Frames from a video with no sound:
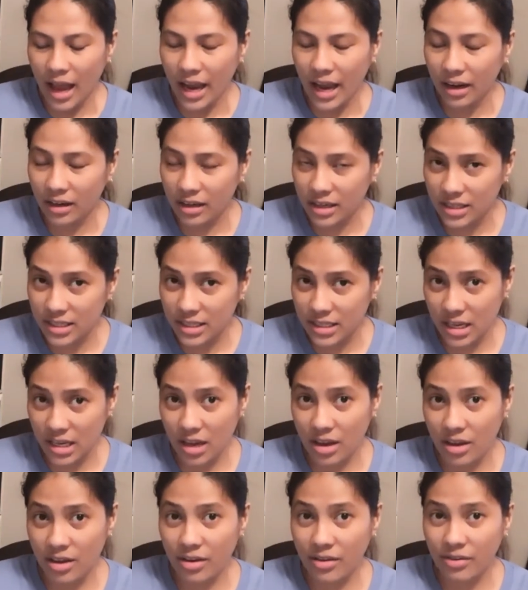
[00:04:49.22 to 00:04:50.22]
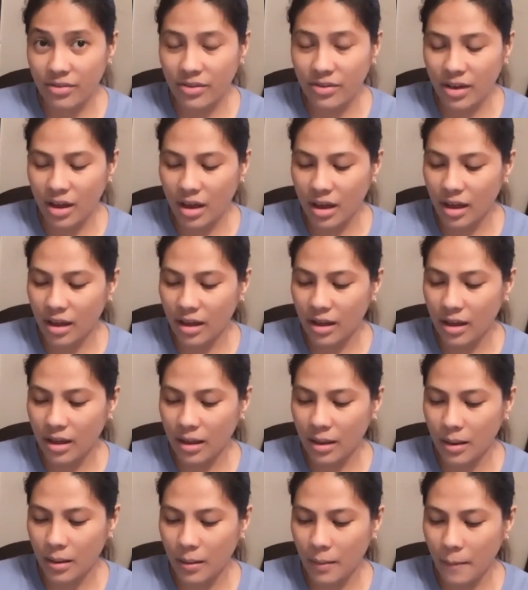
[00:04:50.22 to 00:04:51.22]
I receive
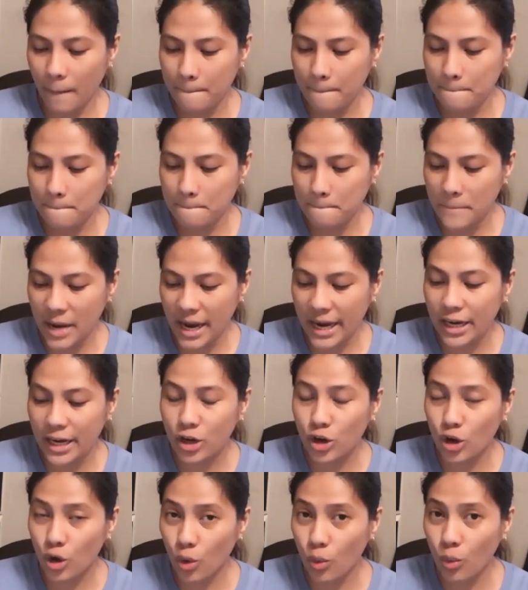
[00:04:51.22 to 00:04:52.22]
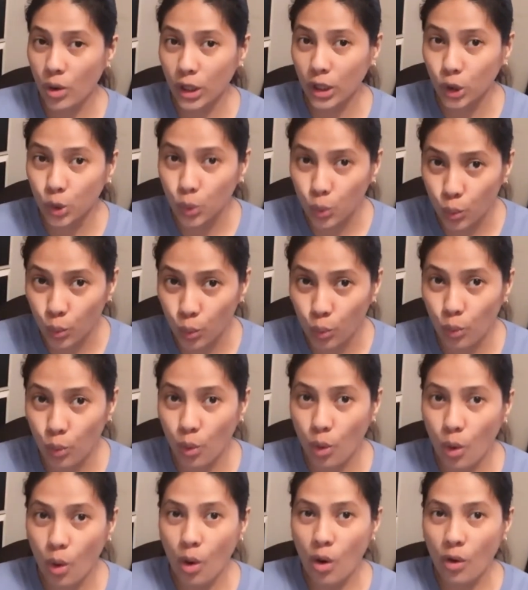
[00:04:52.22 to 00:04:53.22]
my NOAA 2
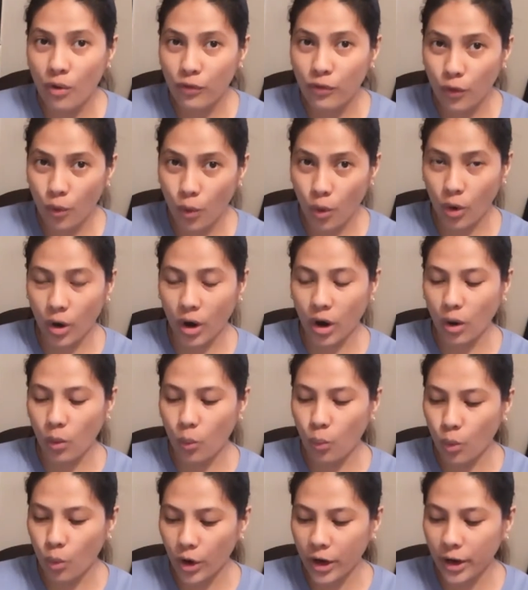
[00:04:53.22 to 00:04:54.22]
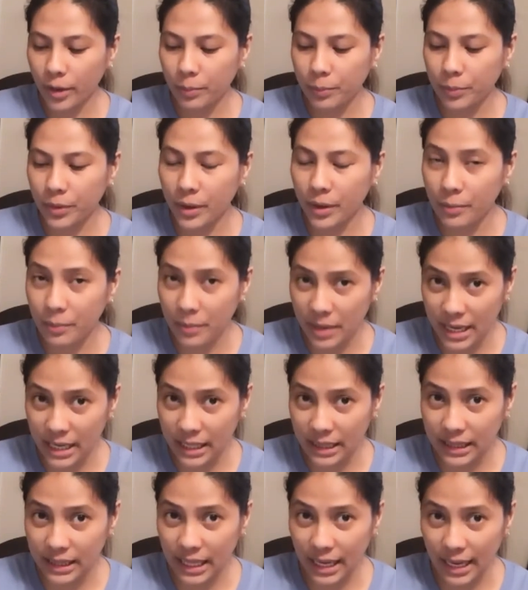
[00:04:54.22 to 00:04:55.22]
for work
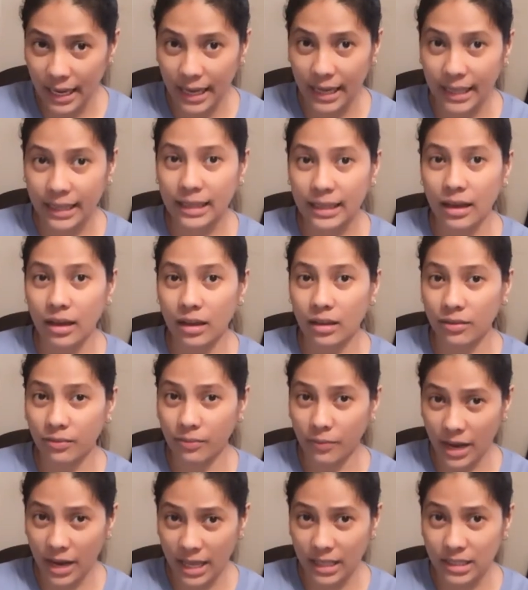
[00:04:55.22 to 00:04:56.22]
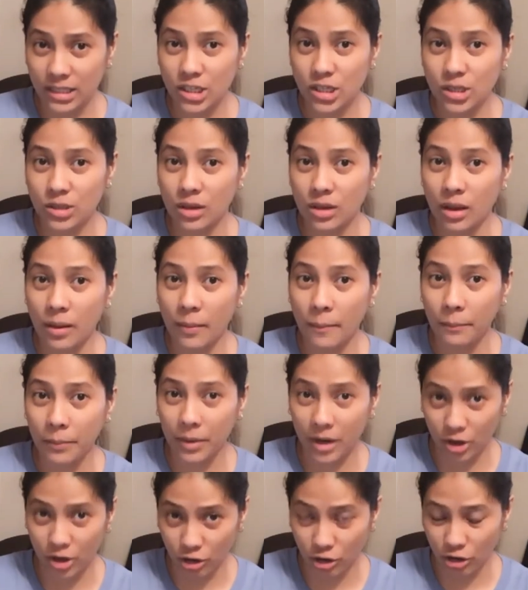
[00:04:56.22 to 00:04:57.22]
permit and advance
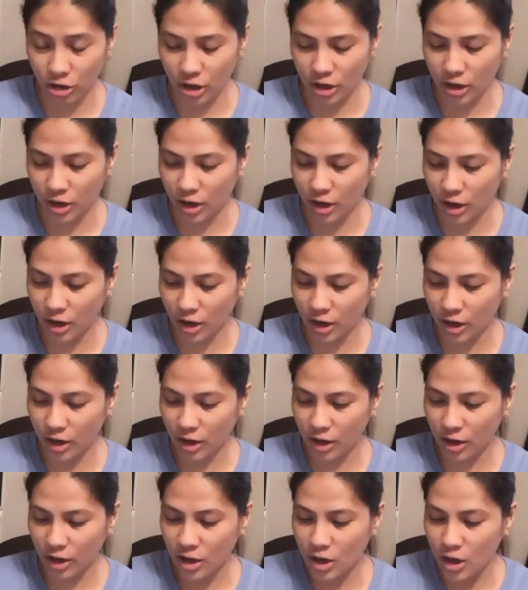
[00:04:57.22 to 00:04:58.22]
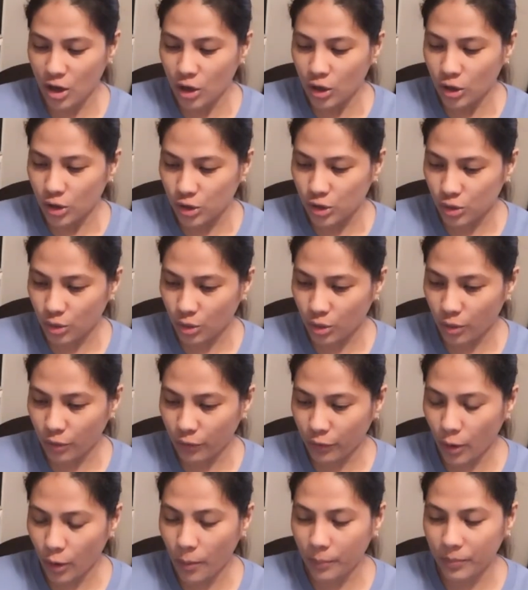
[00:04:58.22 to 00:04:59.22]
parole. So,
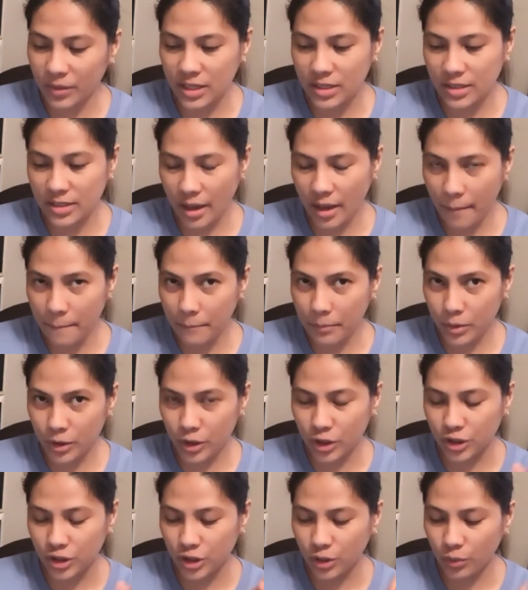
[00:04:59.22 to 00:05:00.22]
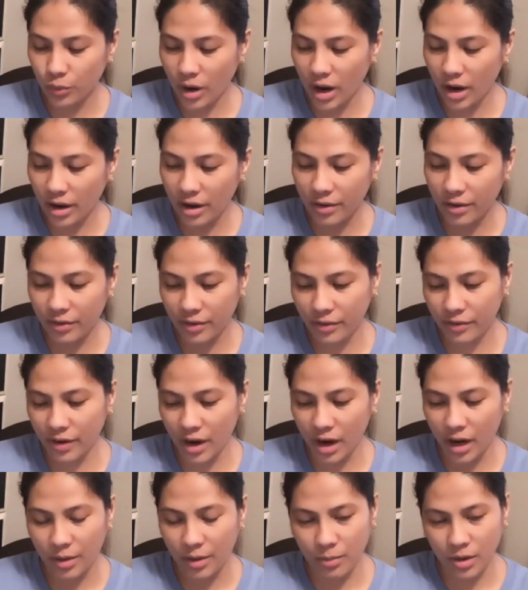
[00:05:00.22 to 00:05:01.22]
from December, January,
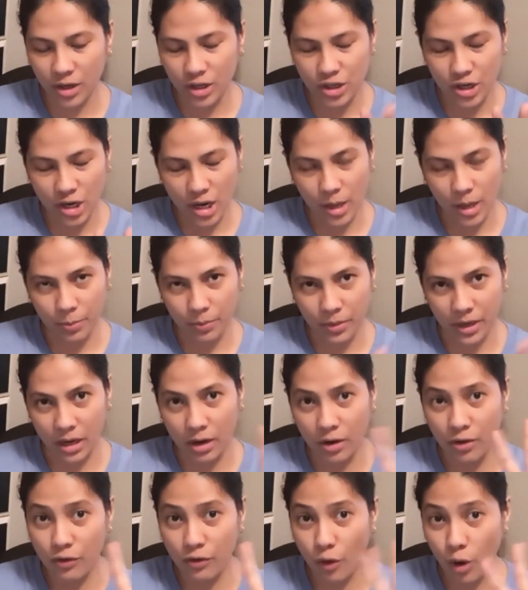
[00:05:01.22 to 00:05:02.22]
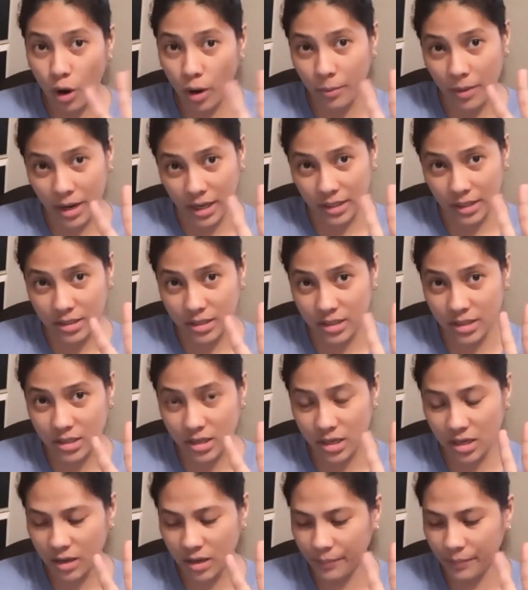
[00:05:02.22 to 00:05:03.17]
February, March, April, 4 months.